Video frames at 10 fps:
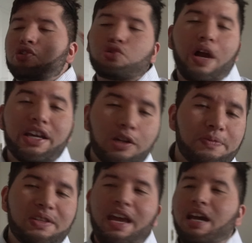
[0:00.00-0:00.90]
dried up
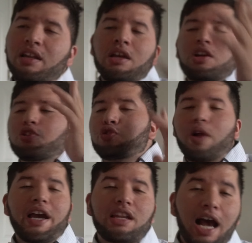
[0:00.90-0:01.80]
sand,
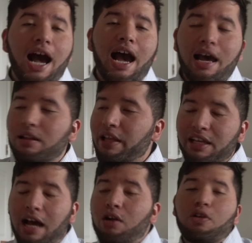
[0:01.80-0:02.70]
dried hot,
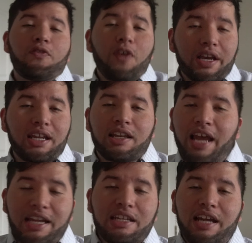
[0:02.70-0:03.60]
like I don't know, fucking
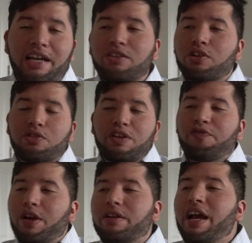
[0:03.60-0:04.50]
99 degree
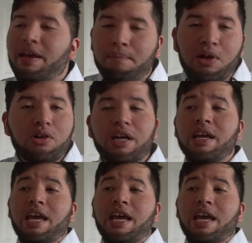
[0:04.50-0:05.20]
Fahrenheit milk,